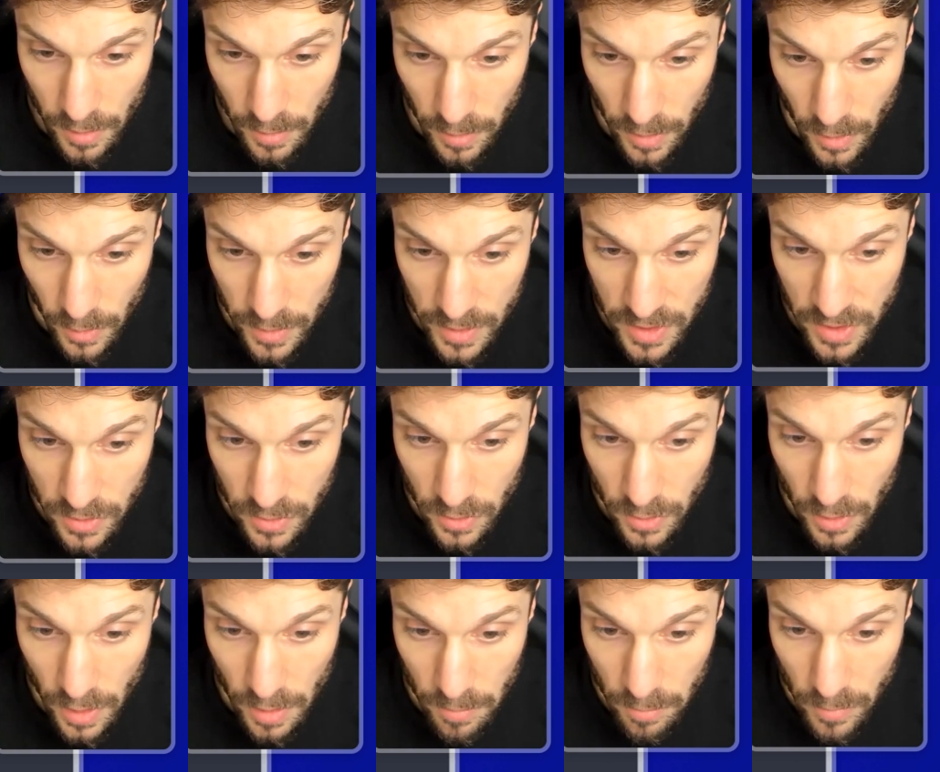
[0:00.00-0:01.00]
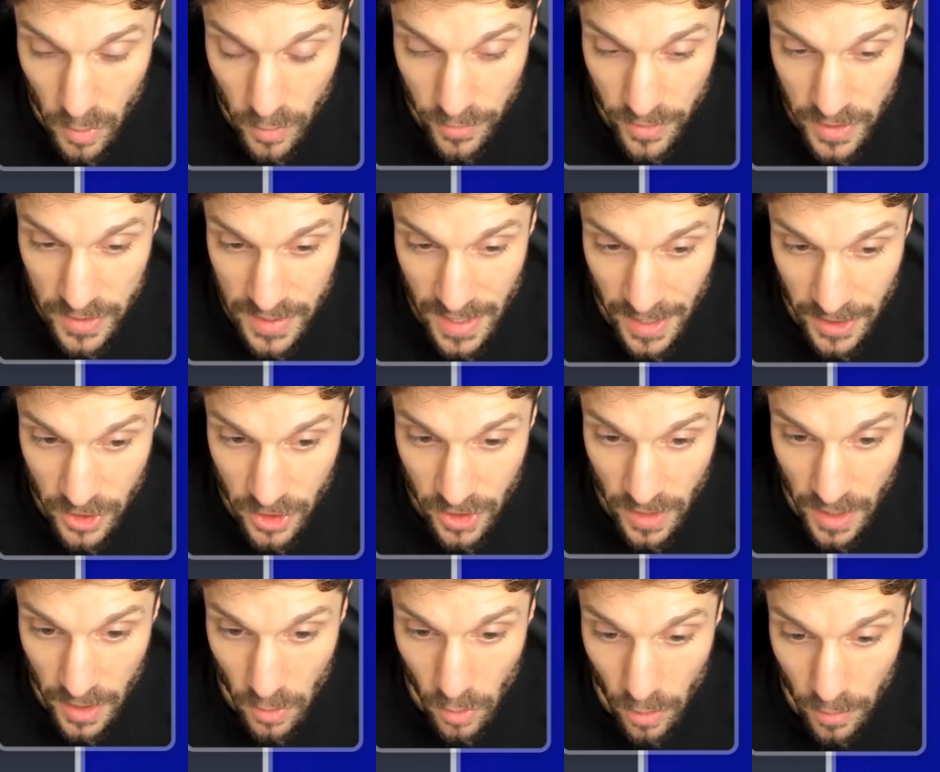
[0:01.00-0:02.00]
We're going to move this
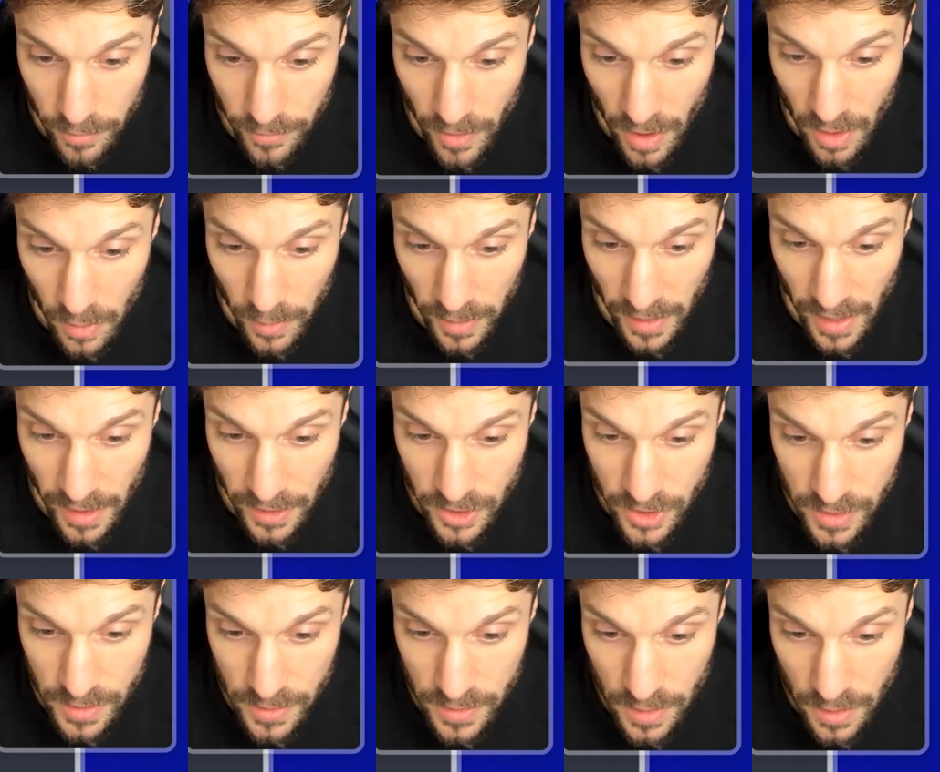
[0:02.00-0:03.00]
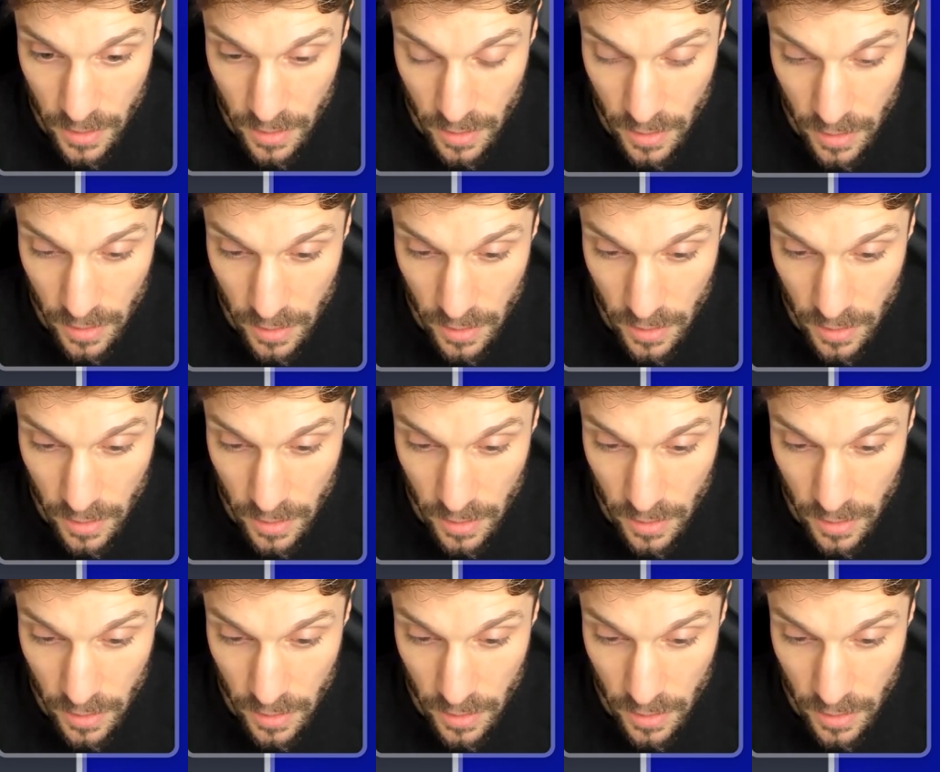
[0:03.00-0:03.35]
action and all following actions.